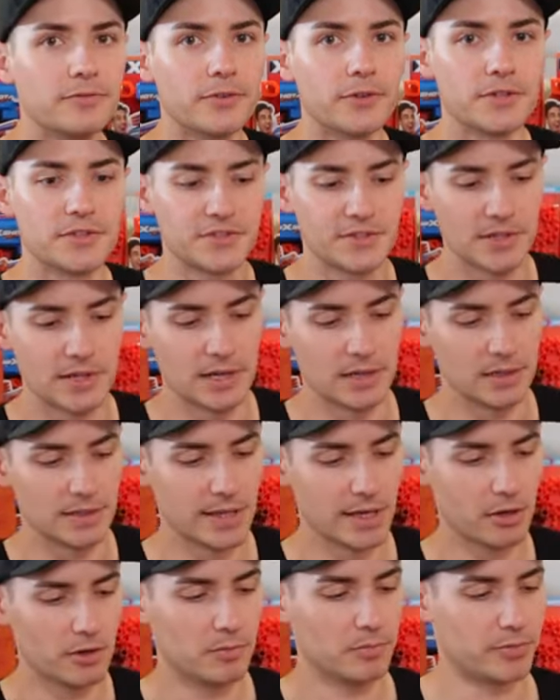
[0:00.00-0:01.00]
for sitting
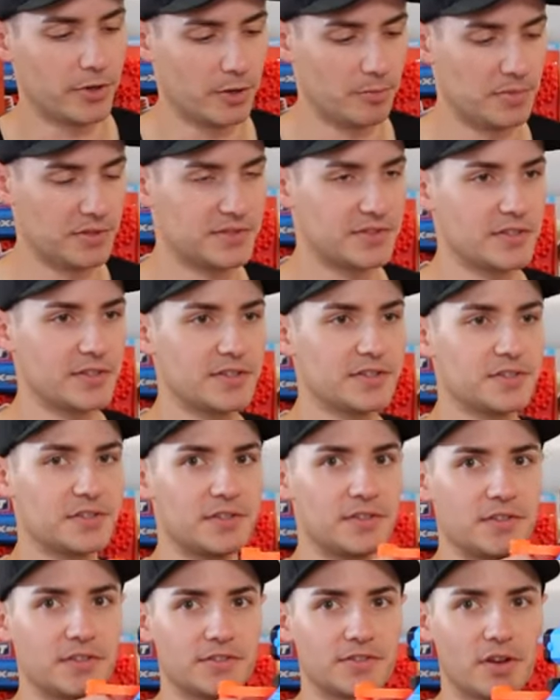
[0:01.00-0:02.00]
down purposes,
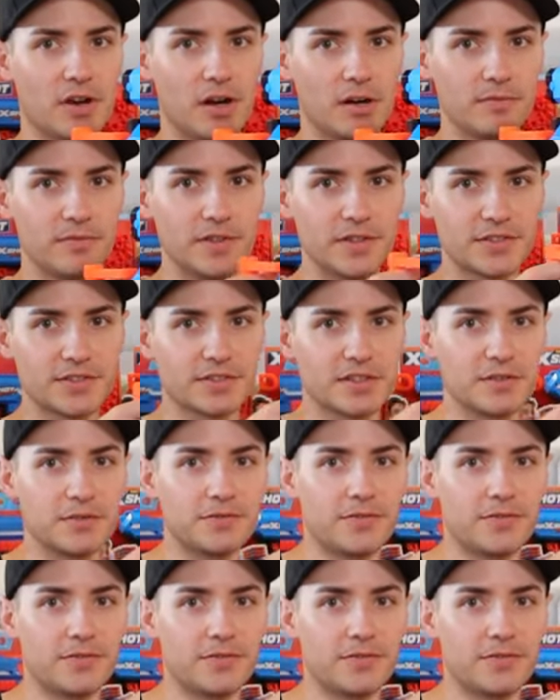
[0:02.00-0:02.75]
this is obviously